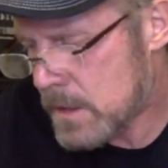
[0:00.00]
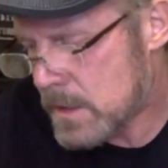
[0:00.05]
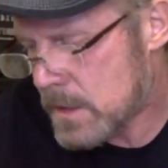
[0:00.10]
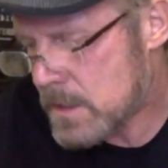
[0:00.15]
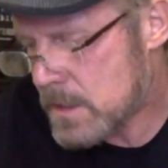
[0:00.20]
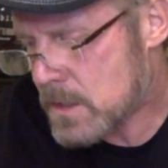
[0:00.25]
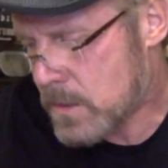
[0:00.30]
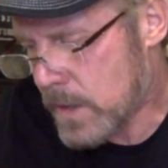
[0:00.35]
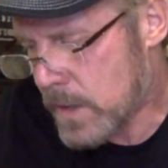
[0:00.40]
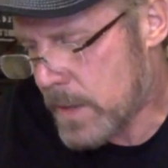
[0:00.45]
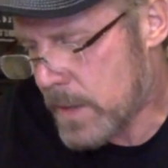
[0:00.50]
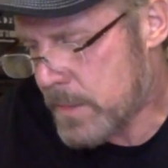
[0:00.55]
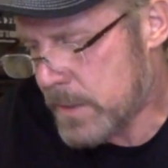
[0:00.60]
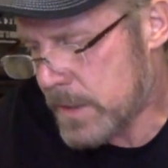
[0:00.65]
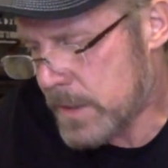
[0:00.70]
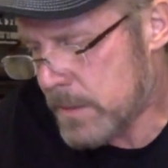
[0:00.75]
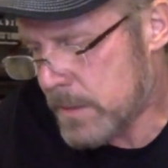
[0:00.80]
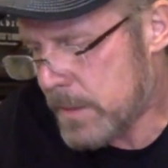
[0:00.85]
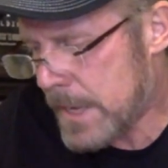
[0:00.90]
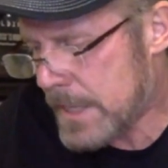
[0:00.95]

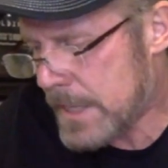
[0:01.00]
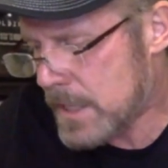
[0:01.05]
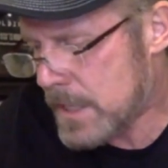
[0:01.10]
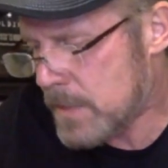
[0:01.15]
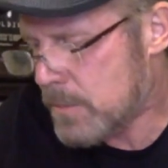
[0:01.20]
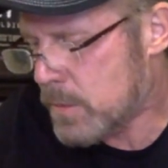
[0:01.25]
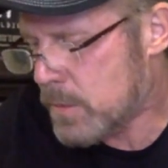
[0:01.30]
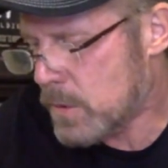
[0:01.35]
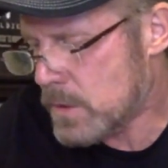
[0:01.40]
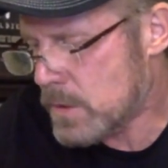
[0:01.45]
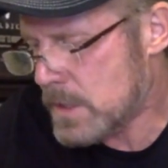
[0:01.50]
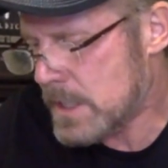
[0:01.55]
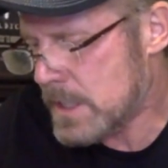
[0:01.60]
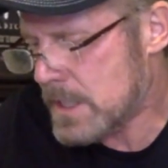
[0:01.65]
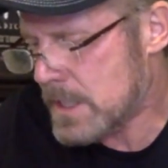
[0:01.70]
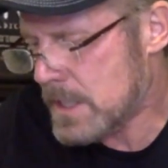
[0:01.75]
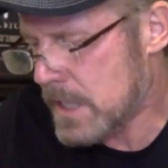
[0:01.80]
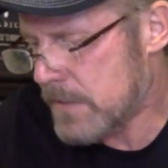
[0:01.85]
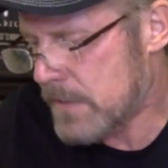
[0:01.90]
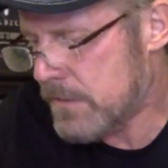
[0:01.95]
scraping and badly bruising
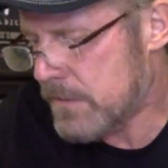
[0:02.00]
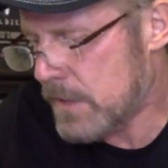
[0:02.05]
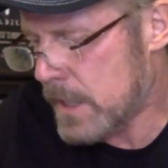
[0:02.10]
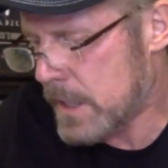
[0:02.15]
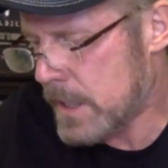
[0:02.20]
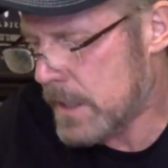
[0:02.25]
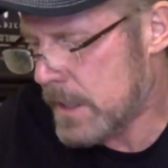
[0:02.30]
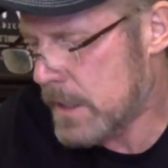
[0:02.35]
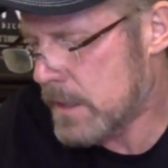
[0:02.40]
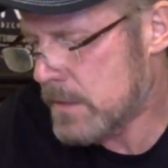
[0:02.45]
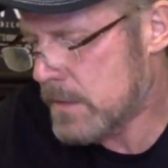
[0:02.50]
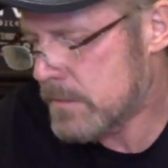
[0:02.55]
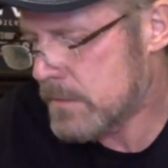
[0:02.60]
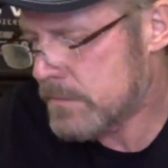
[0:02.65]
his left leg.